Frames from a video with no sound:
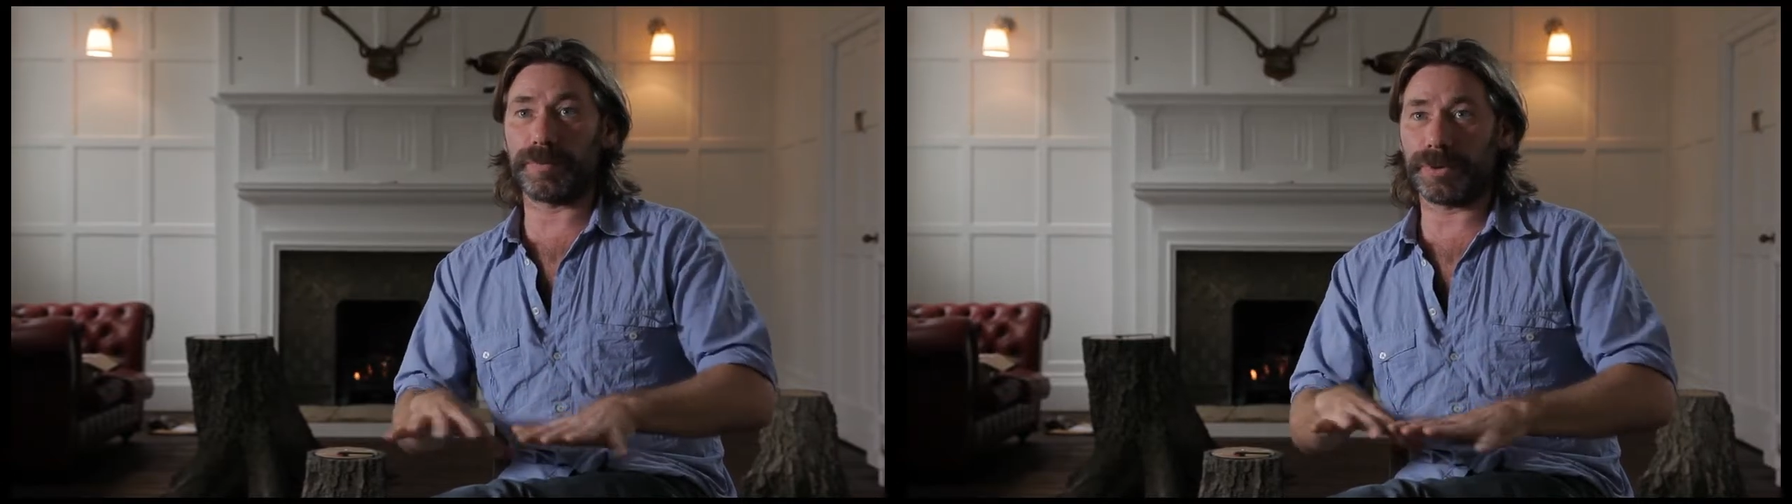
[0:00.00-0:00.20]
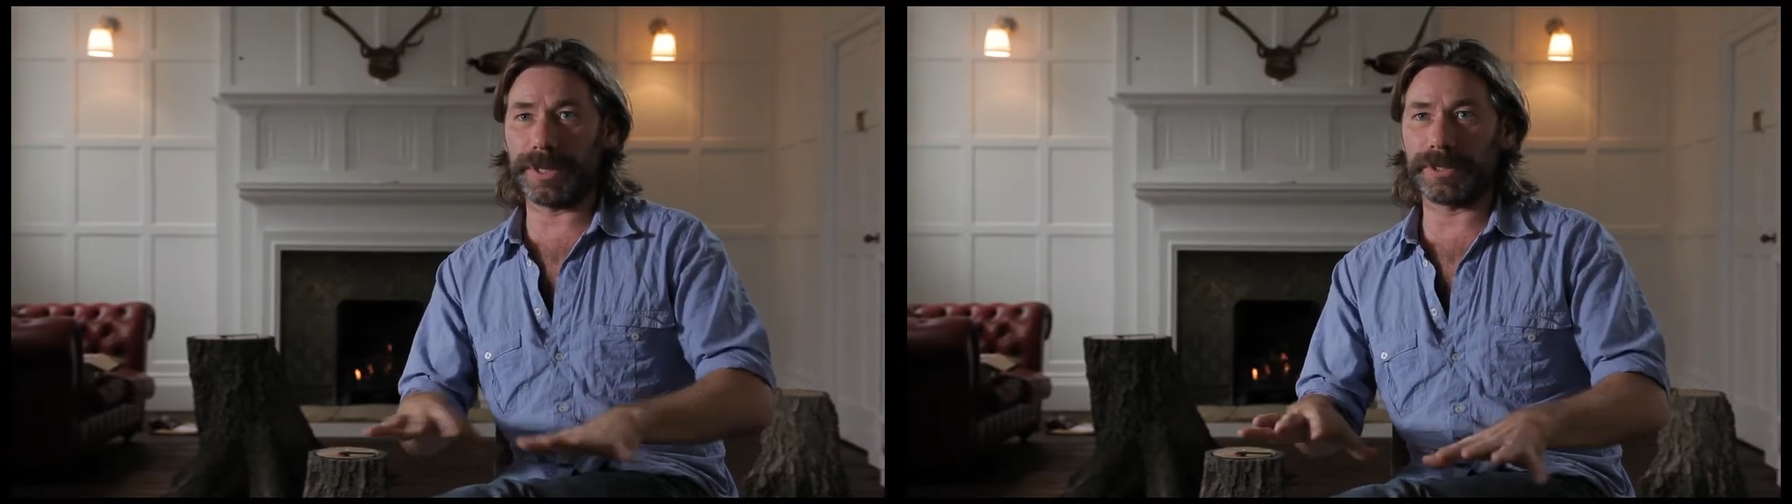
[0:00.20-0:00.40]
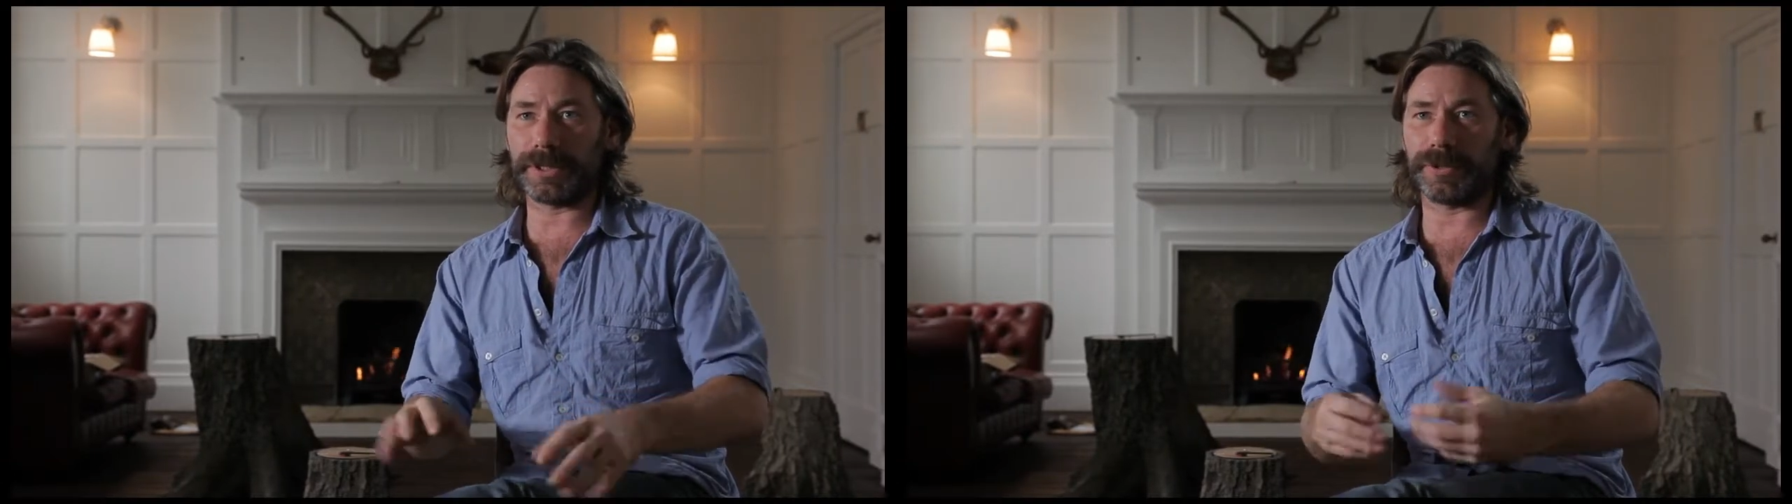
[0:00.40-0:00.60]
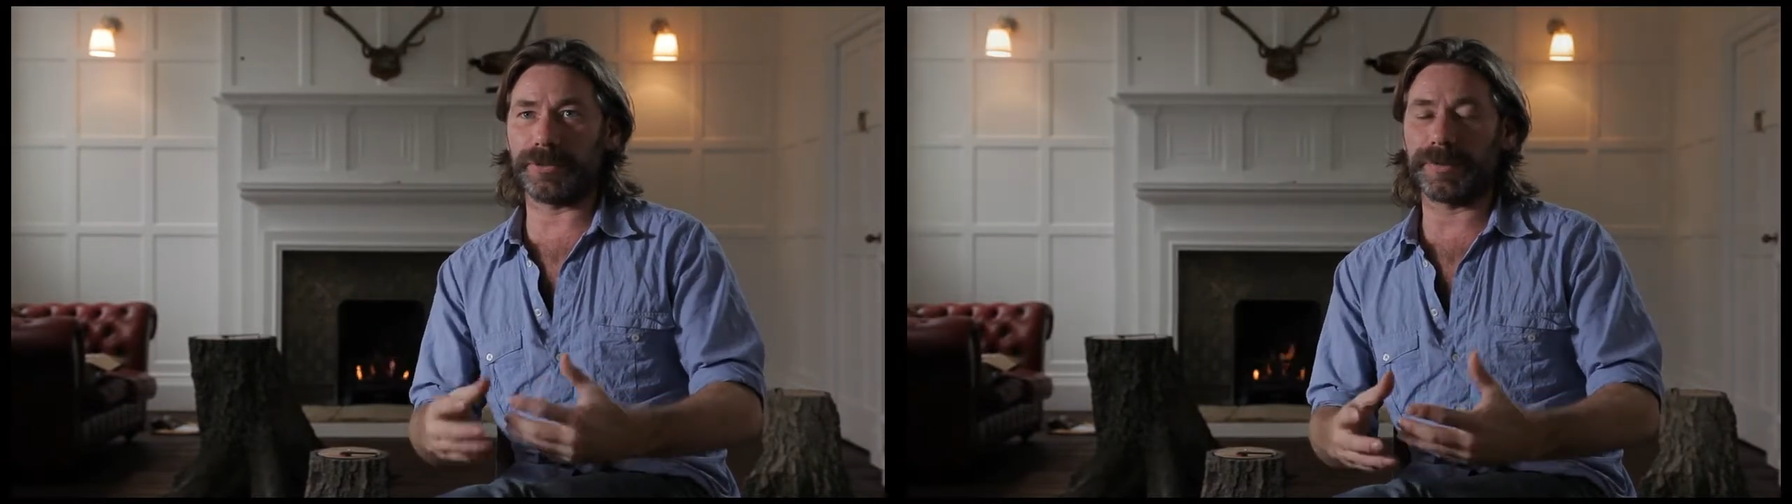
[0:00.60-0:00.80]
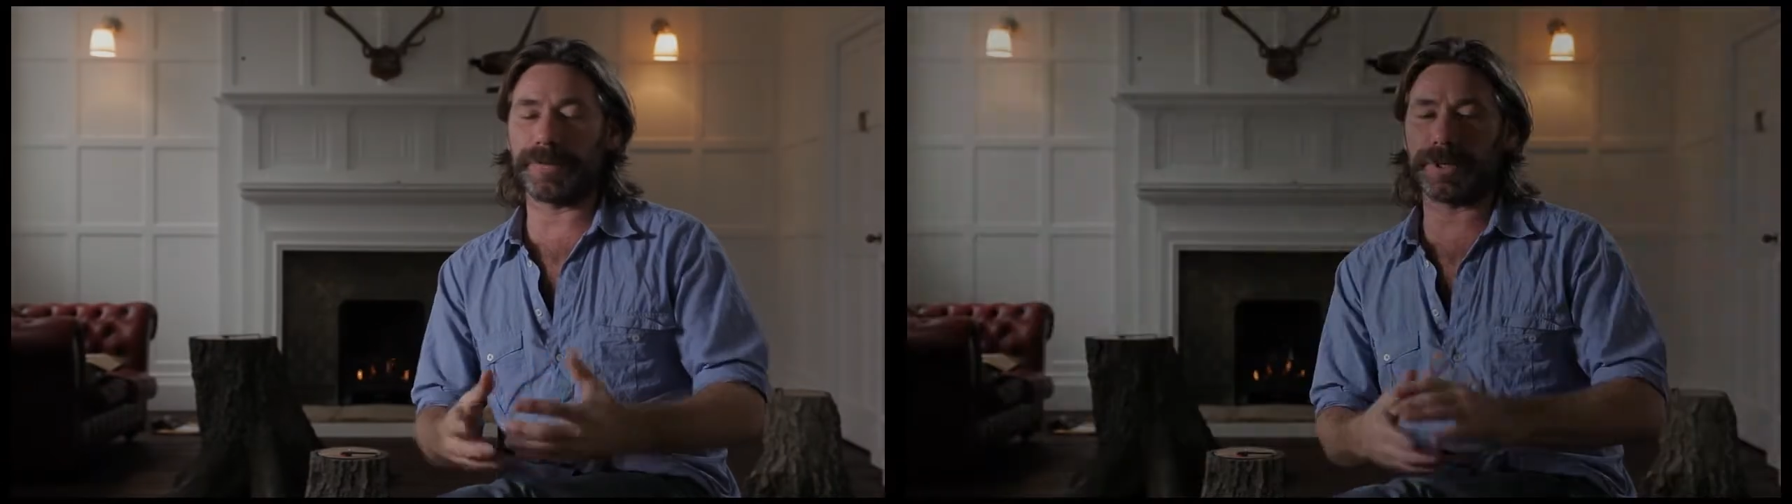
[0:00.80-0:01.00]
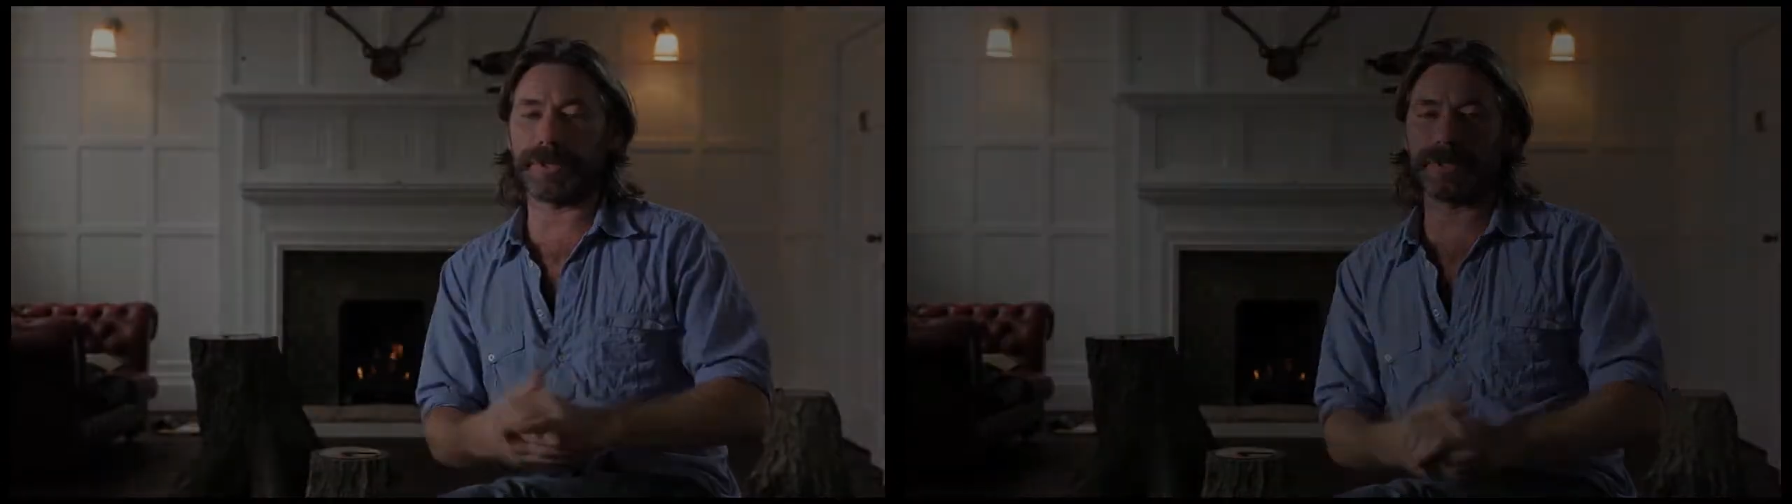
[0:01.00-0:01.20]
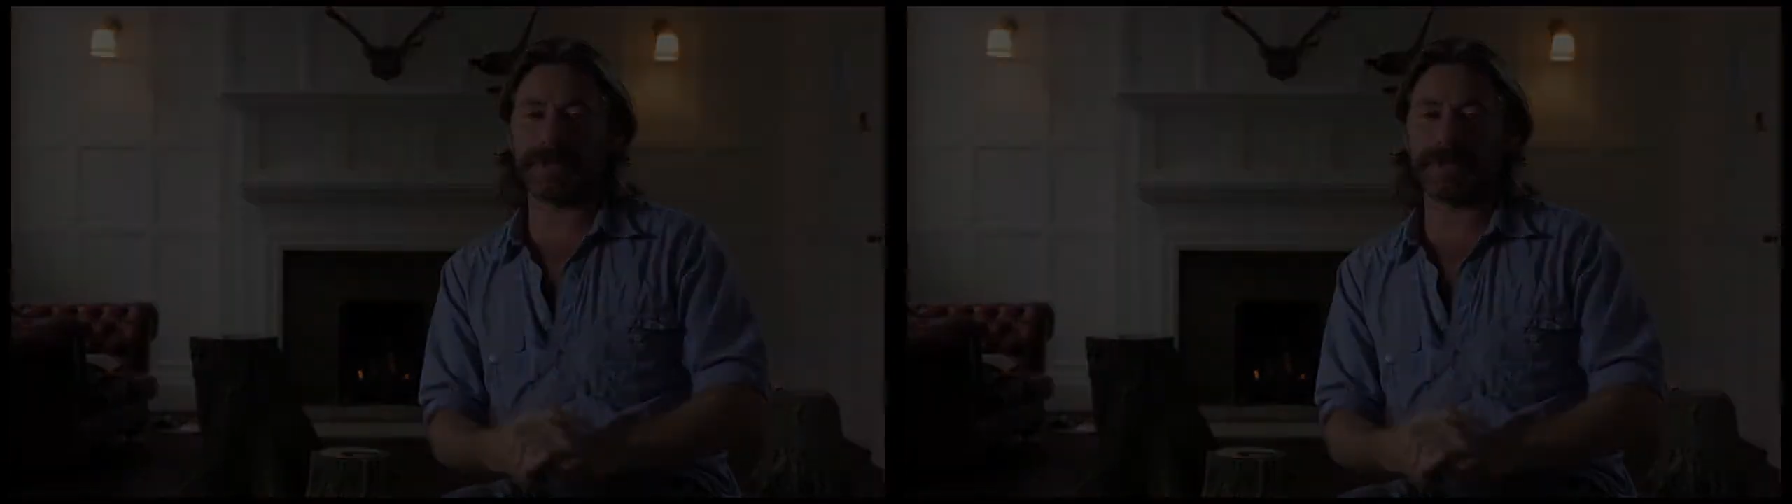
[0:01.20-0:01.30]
print can reproduce.